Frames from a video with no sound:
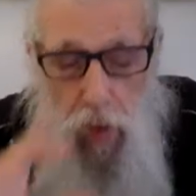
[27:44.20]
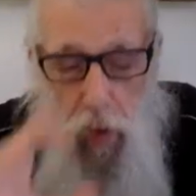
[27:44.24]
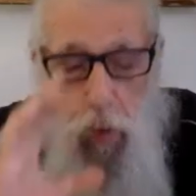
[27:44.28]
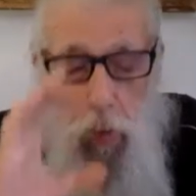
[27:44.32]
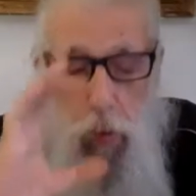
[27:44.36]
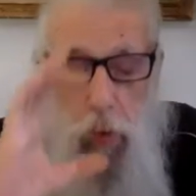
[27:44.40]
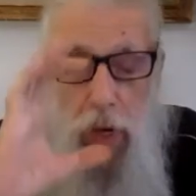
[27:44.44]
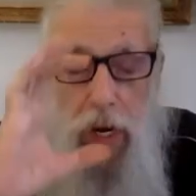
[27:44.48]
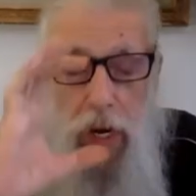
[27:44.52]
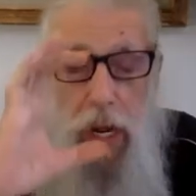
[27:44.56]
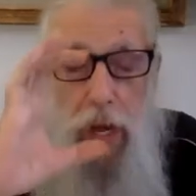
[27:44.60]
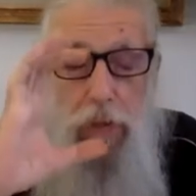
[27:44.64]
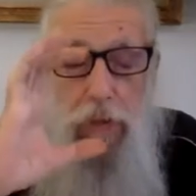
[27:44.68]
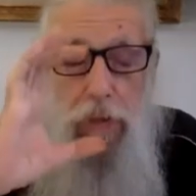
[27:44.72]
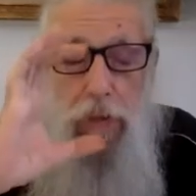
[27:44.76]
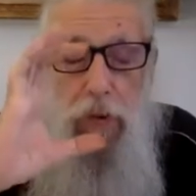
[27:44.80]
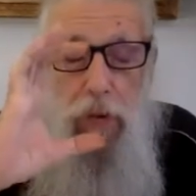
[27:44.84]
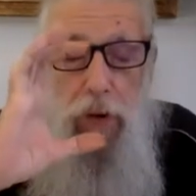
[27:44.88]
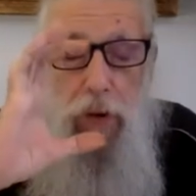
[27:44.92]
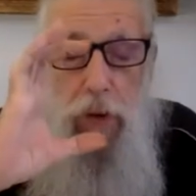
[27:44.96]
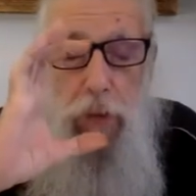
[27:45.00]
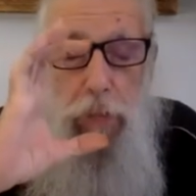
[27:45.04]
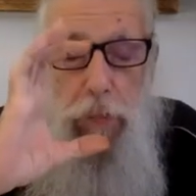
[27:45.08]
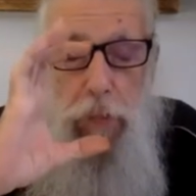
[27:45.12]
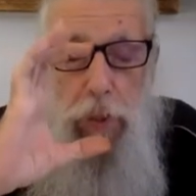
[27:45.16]

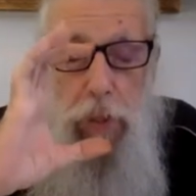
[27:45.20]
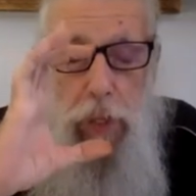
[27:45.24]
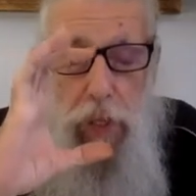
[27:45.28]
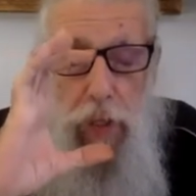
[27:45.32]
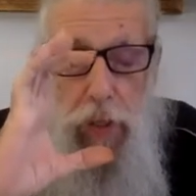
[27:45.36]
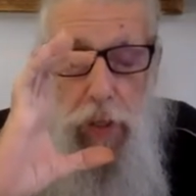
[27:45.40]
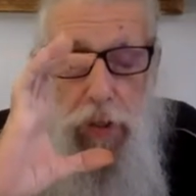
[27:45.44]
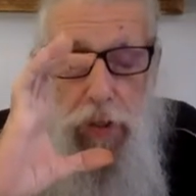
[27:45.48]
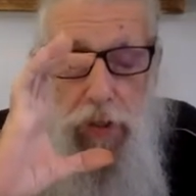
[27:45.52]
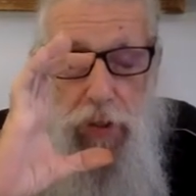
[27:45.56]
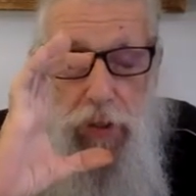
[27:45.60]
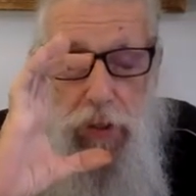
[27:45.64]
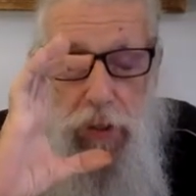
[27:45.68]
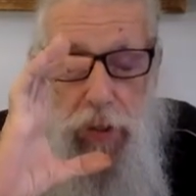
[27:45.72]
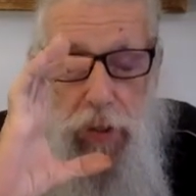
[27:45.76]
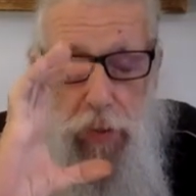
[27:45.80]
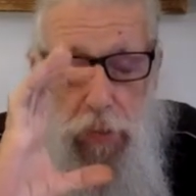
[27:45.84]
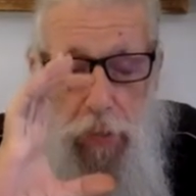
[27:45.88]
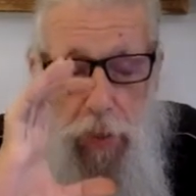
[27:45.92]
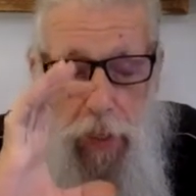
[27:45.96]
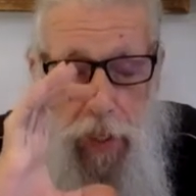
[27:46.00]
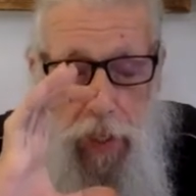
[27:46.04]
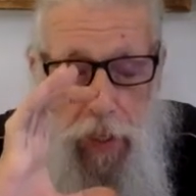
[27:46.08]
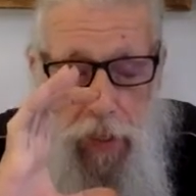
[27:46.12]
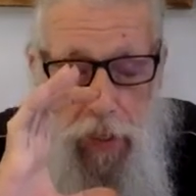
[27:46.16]
Whatever appears to
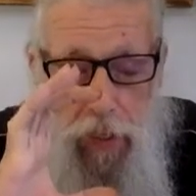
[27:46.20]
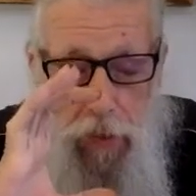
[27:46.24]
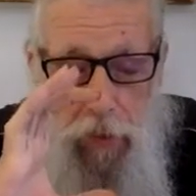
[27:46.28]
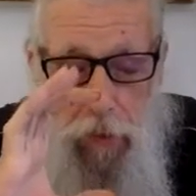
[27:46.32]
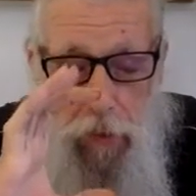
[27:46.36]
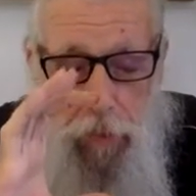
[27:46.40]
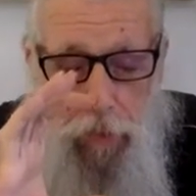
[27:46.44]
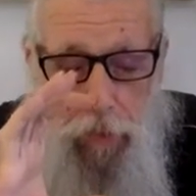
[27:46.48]
me